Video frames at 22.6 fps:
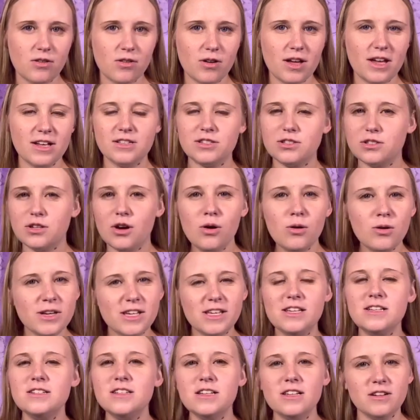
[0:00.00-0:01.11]
It's so
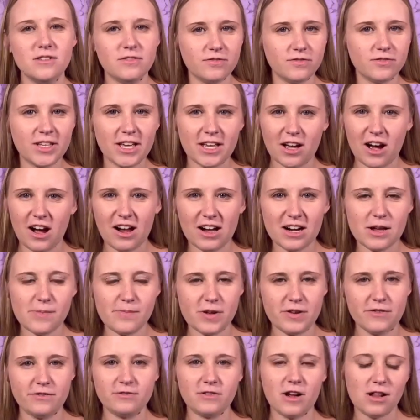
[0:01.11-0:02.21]
easy to get caught up
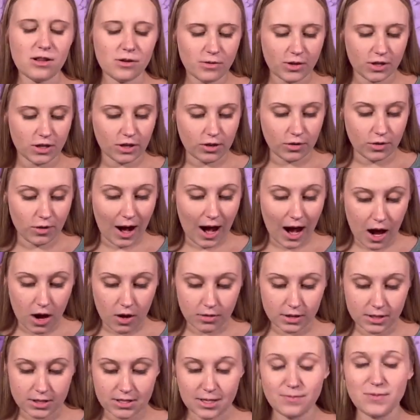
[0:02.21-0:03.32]
and follow in the crowd.
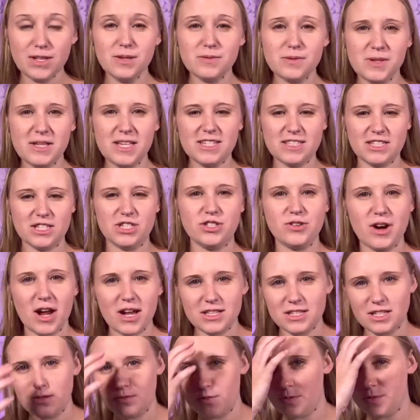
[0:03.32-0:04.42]
And sometimes we get
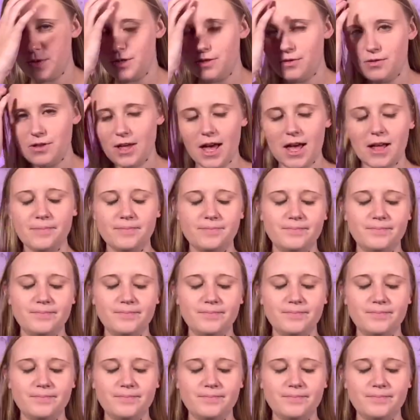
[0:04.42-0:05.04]
distracted when we do that.